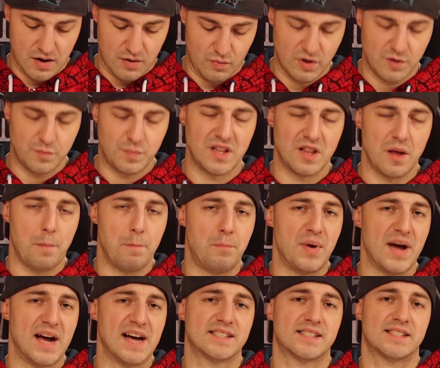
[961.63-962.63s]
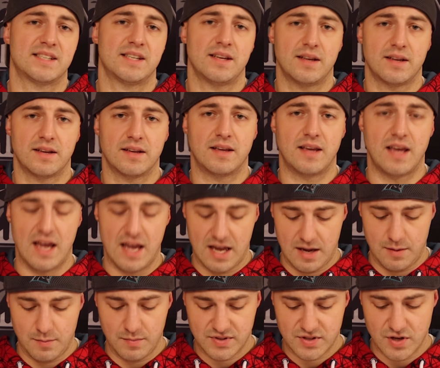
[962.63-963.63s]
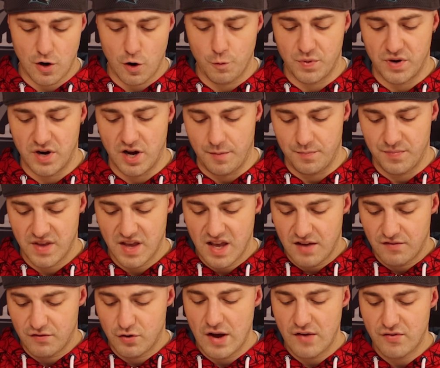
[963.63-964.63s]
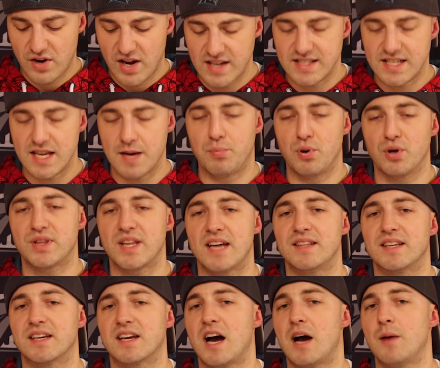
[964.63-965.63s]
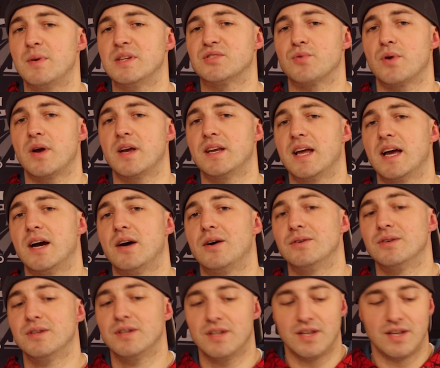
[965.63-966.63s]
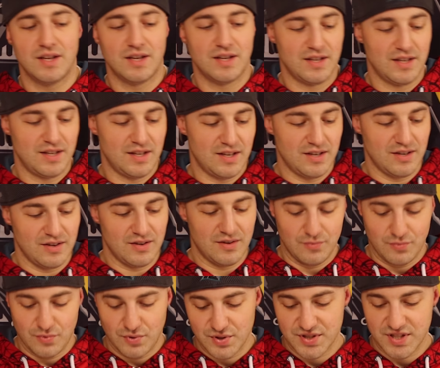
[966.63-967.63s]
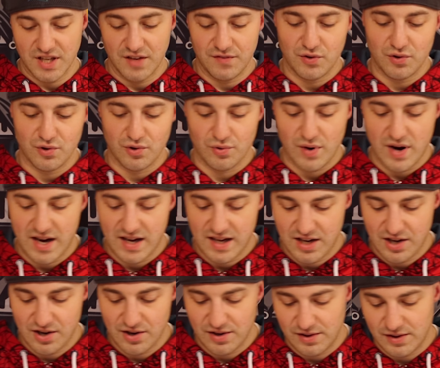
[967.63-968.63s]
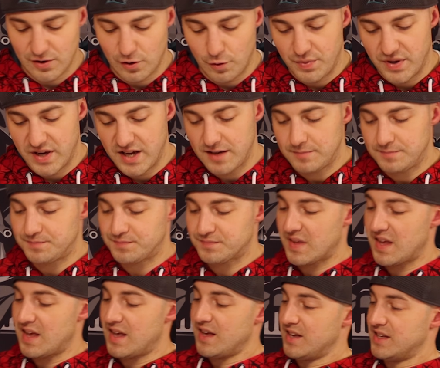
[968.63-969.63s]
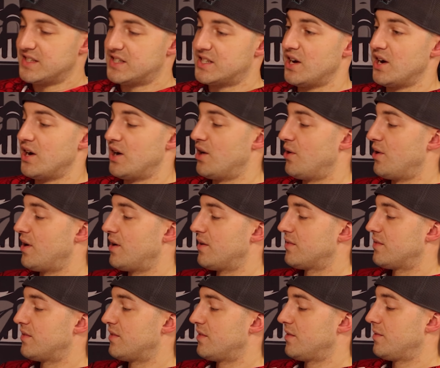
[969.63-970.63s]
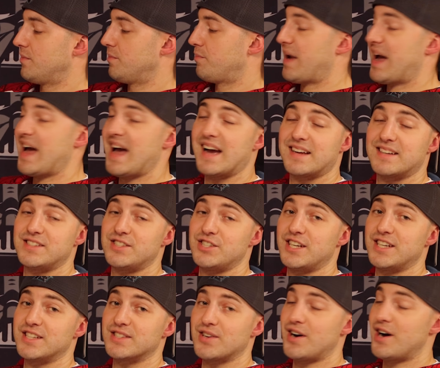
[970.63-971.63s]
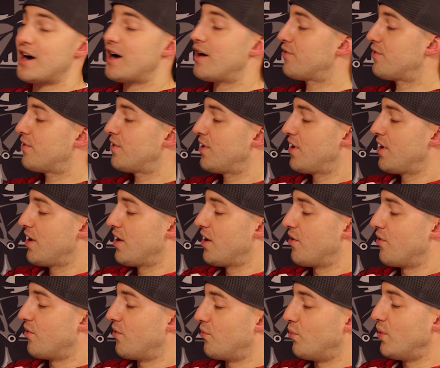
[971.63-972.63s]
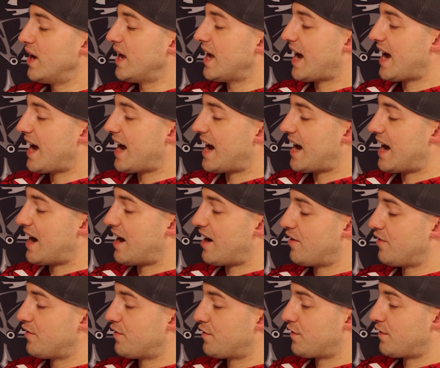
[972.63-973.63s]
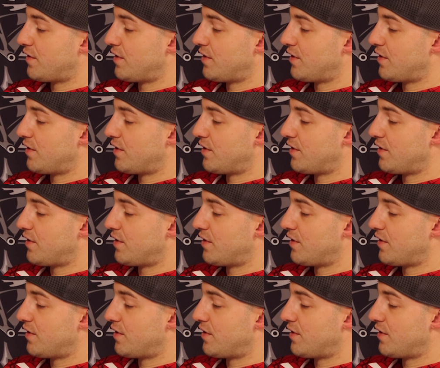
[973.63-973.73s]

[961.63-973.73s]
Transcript: would be the best game to open up. If you have an idea, put that in the comments right now. We'll see if you were right here in a little bit. So, packaging is off. We have